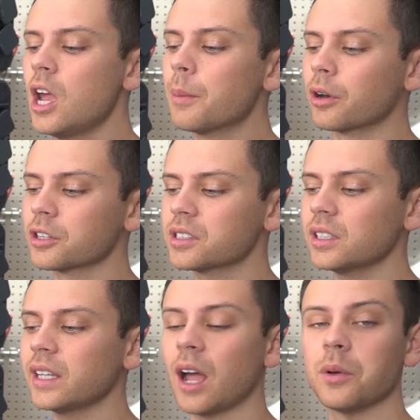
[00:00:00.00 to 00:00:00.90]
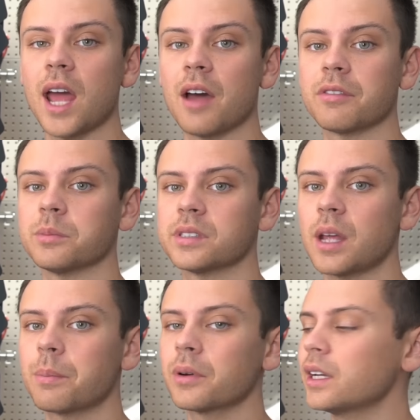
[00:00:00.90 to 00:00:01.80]
Personally, I would have them
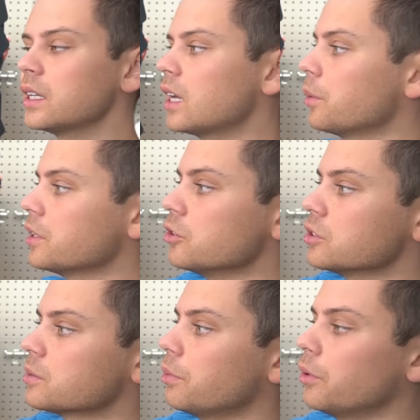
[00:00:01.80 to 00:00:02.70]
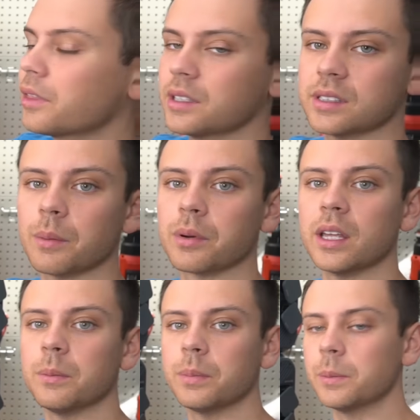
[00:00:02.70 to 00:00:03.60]
separate and I would use both separate
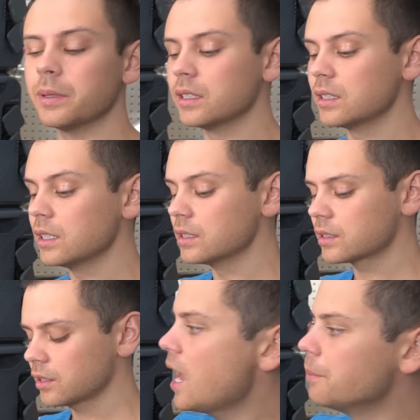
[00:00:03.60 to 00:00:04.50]
MPPTs.